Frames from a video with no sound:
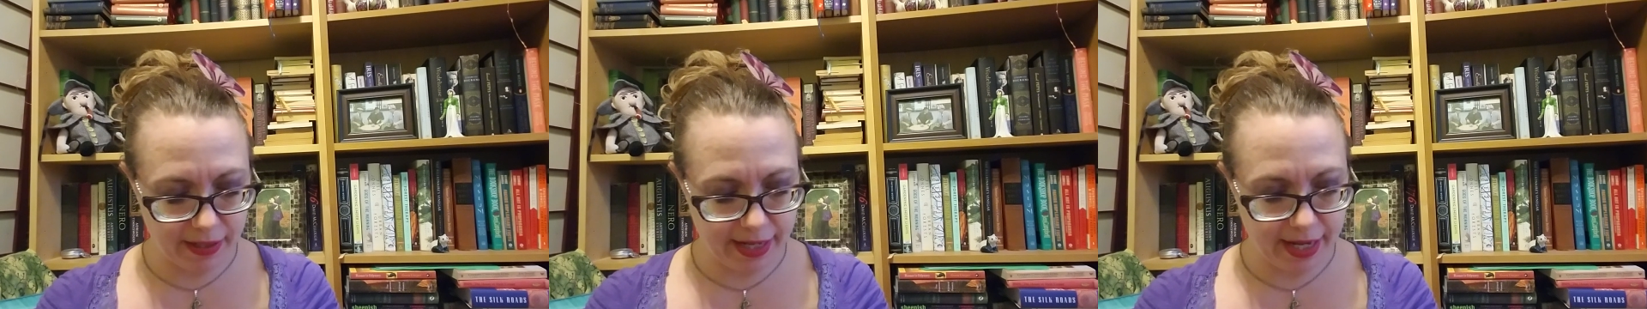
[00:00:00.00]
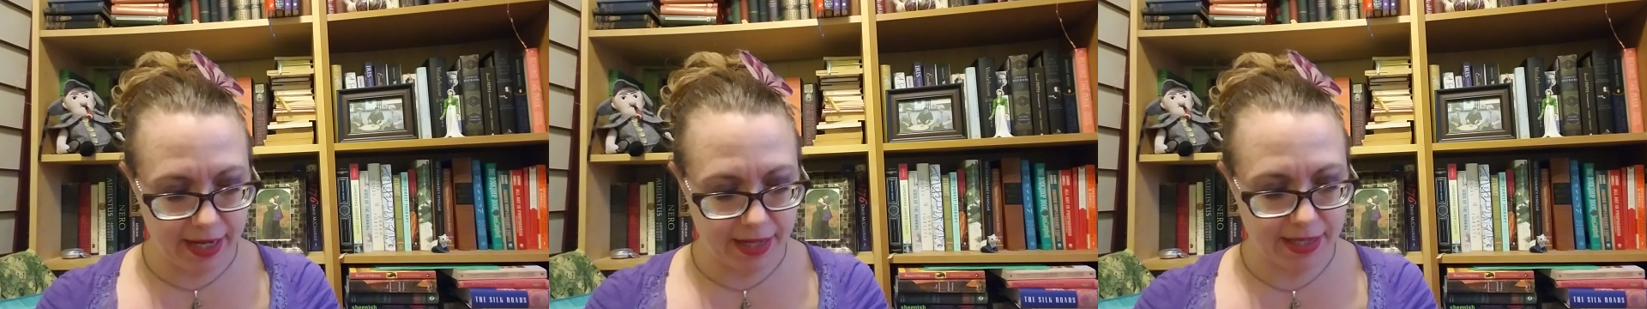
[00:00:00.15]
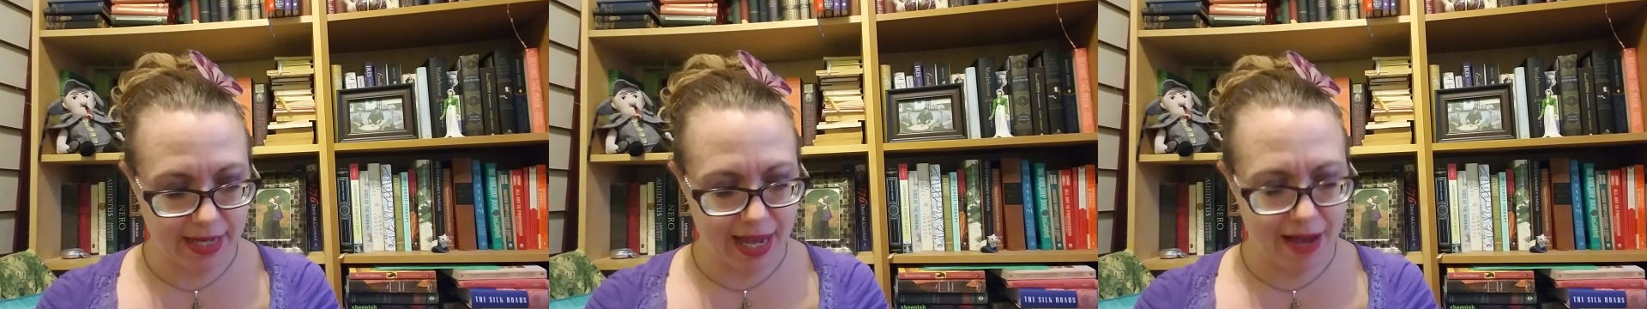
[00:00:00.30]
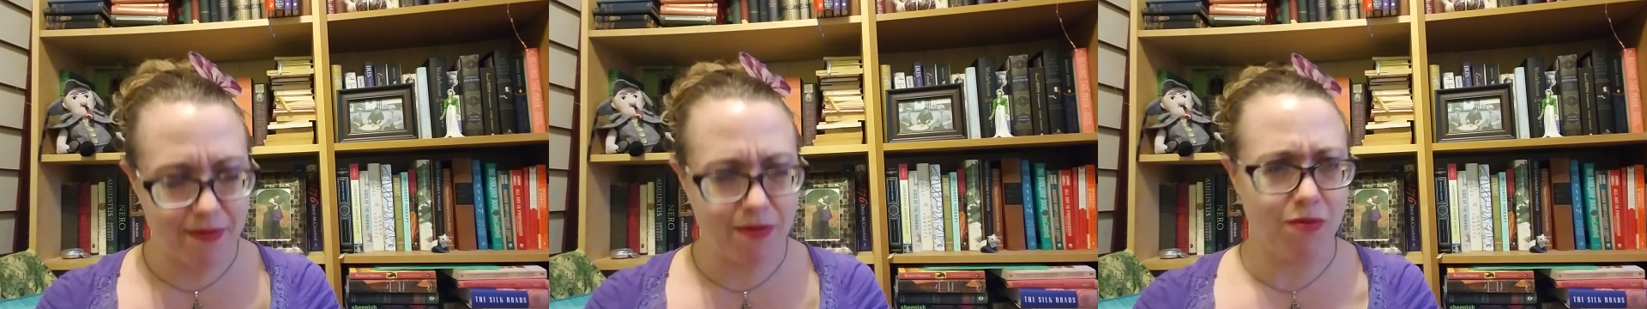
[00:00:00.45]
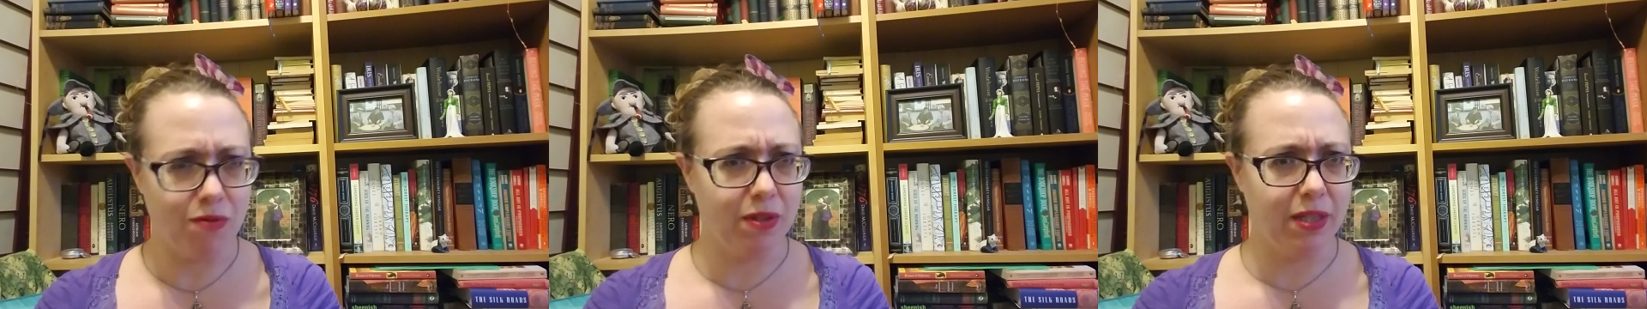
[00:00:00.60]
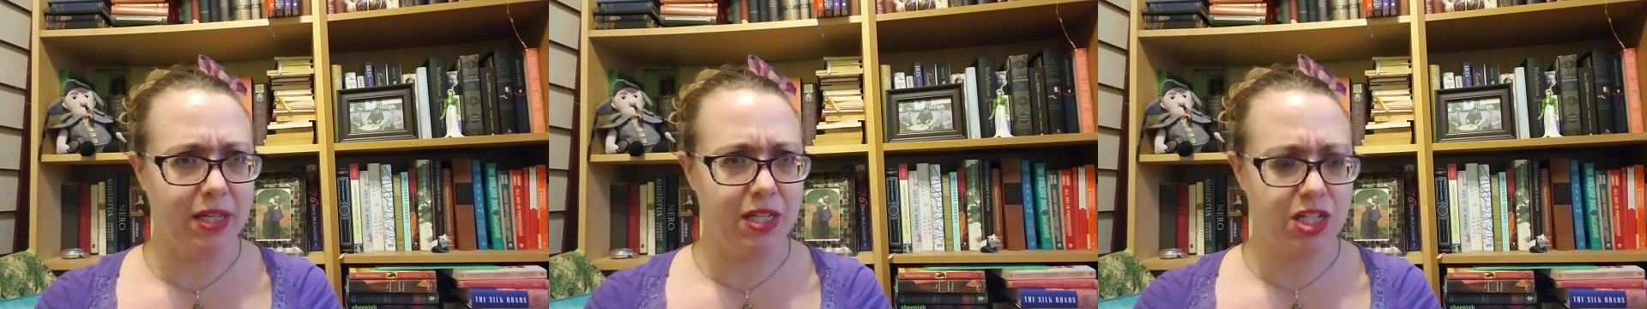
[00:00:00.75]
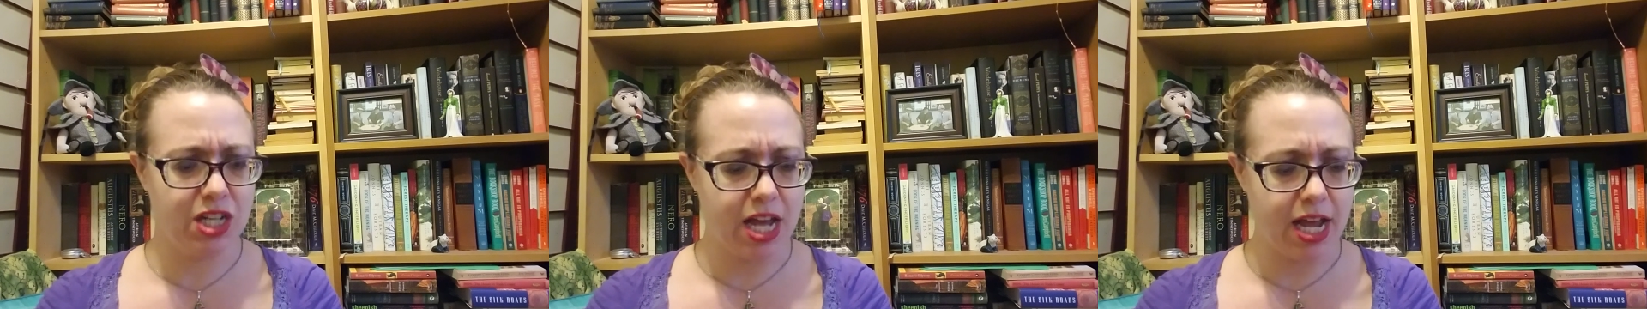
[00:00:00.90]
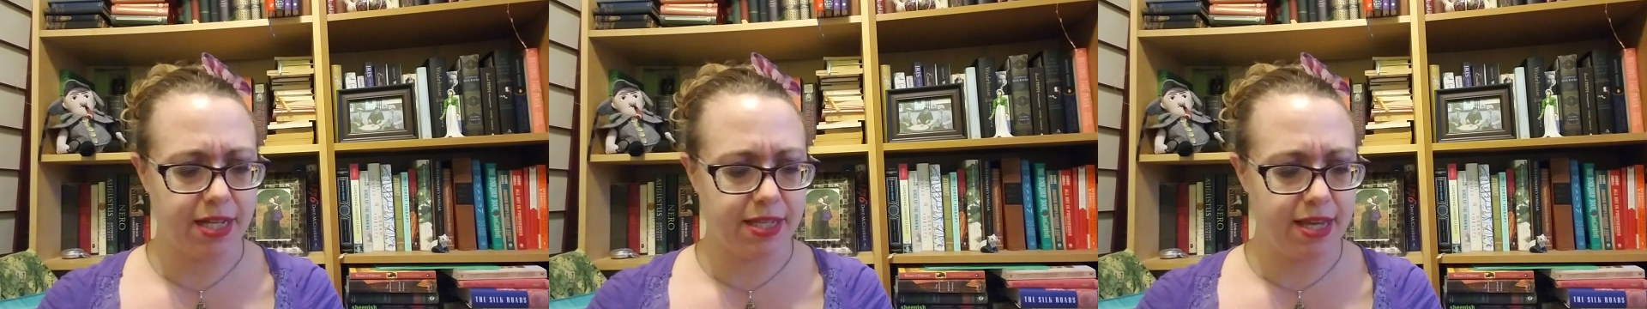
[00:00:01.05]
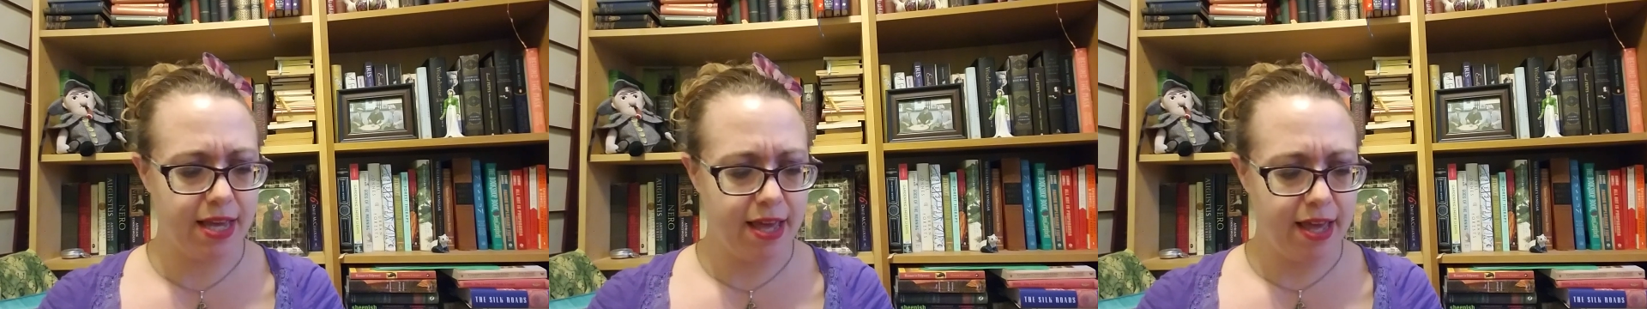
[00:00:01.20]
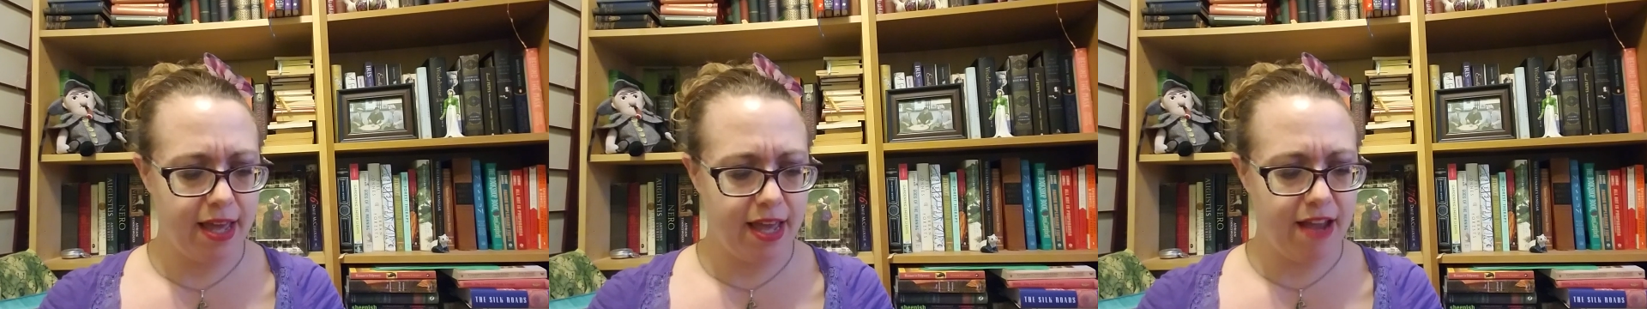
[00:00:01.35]
because I haven't really checked
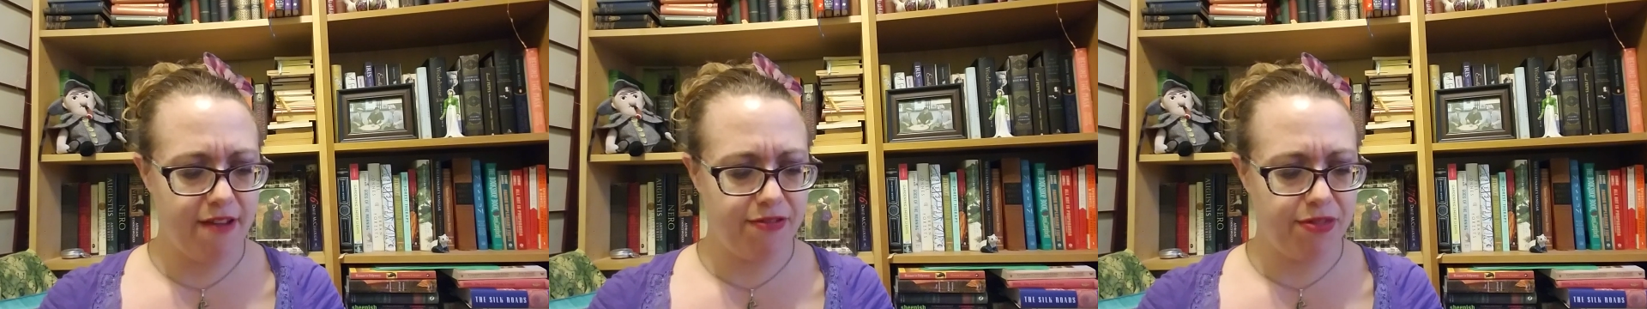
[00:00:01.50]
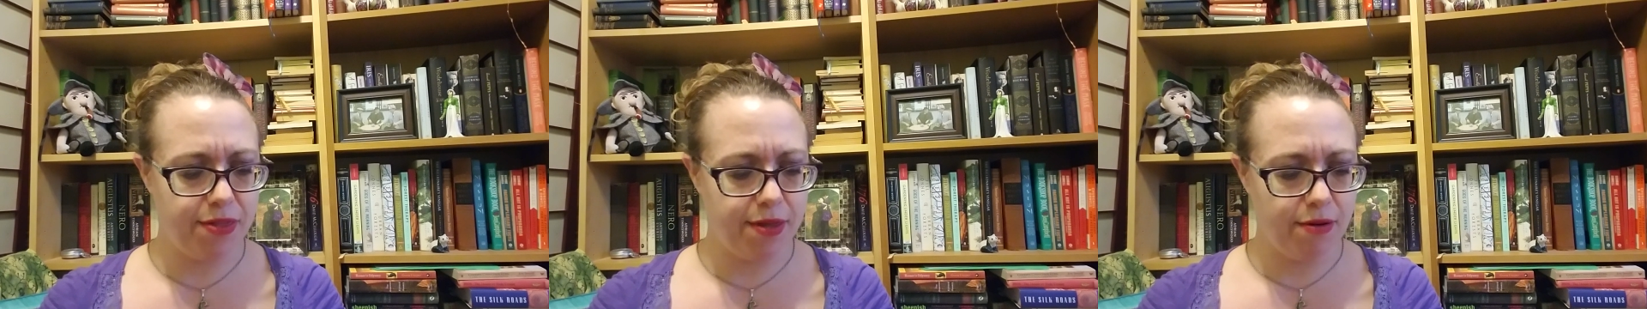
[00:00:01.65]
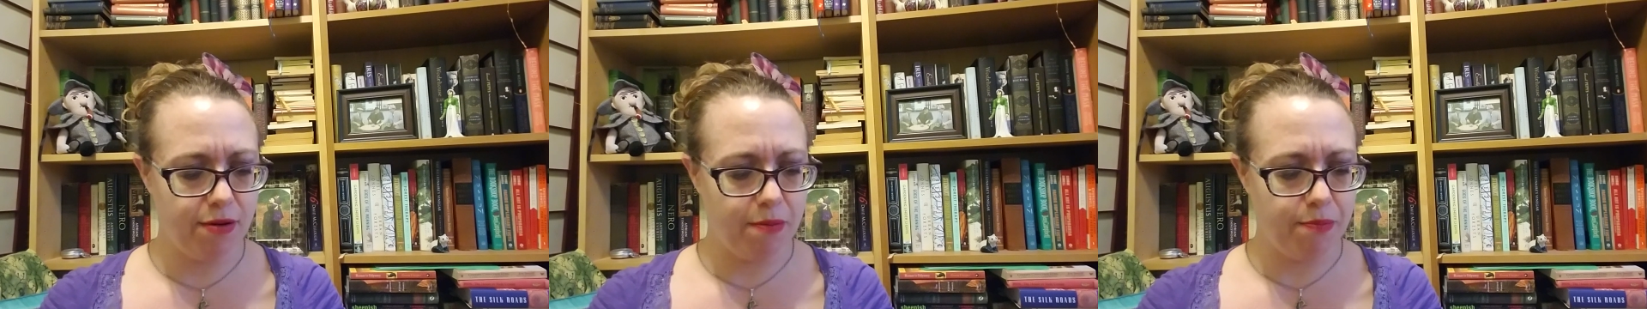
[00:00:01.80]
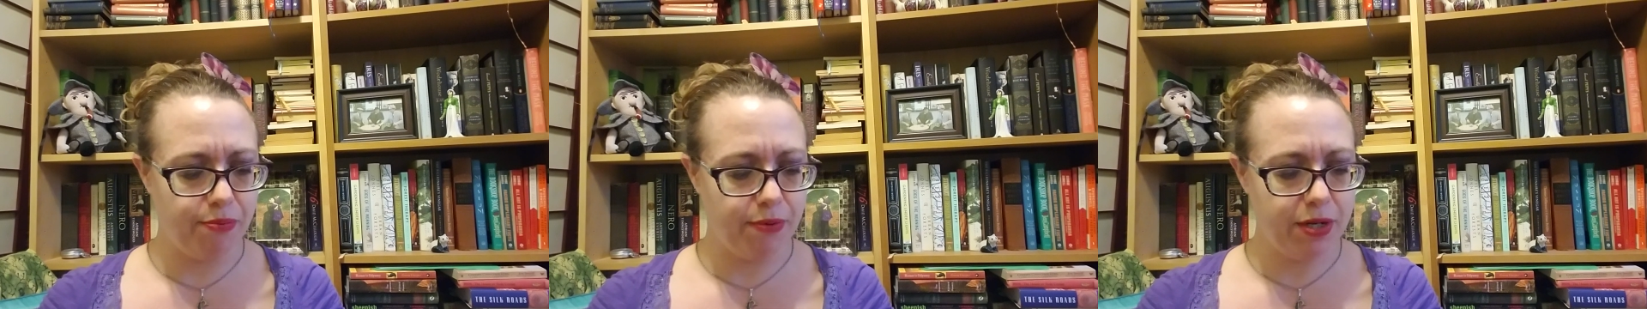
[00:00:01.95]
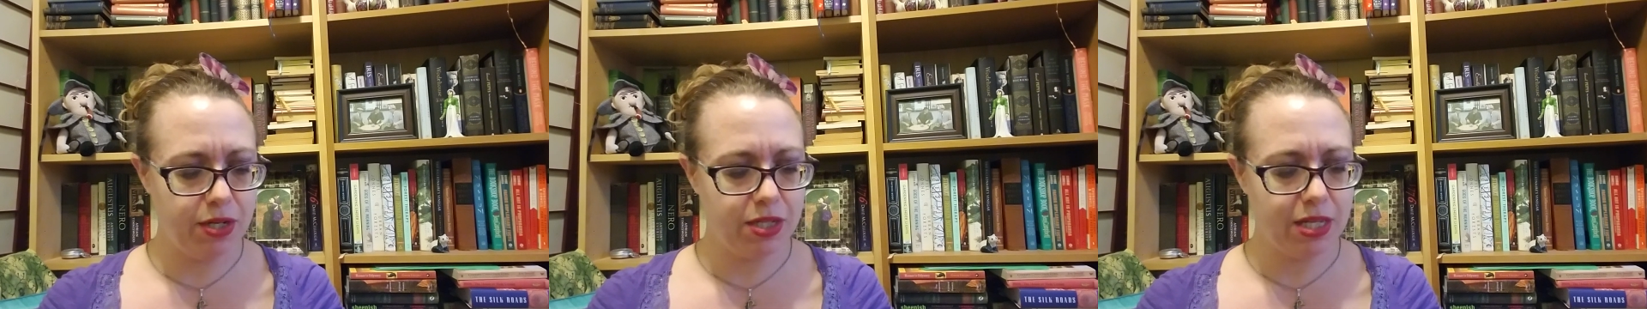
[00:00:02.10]
if they're abridged at